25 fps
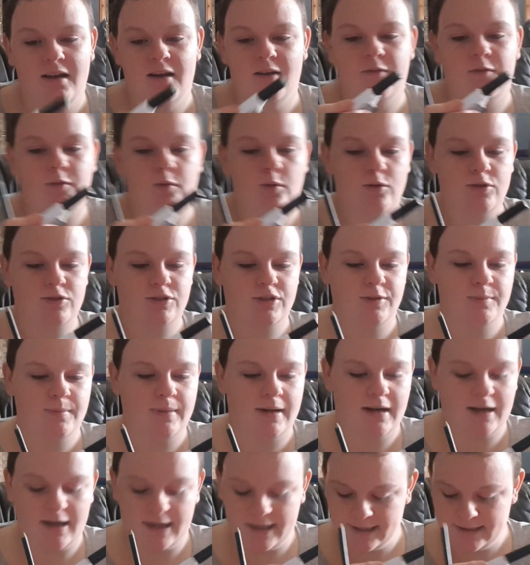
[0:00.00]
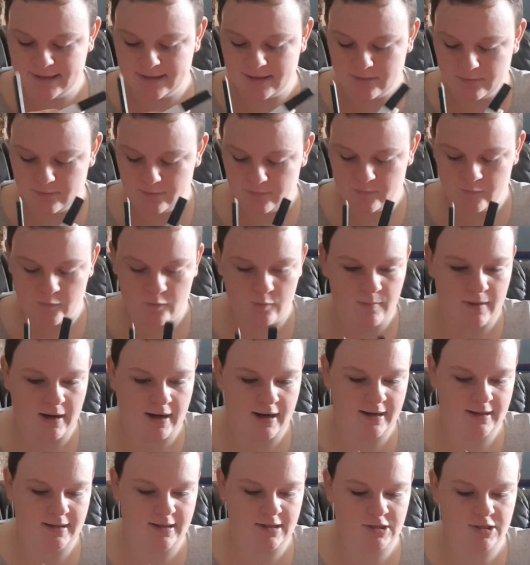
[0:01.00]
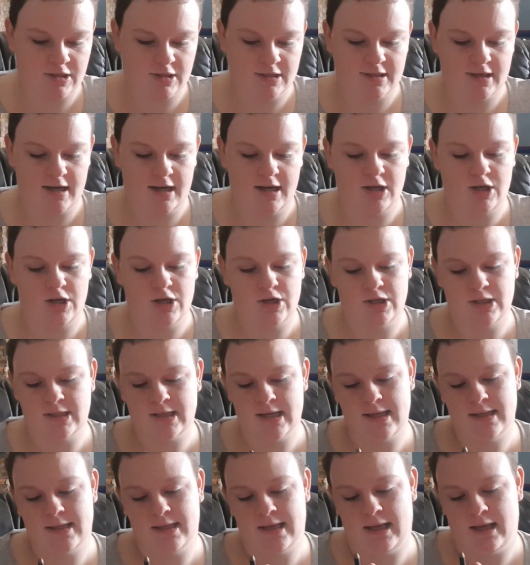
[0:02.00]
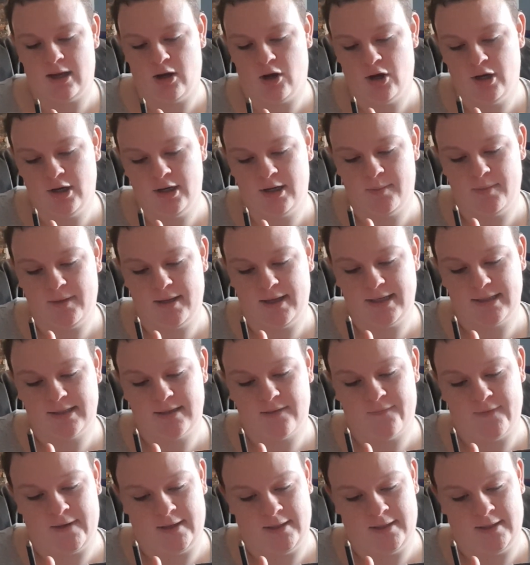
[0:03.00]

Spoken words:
For also my eyes, for my eyelashes, I use the OXX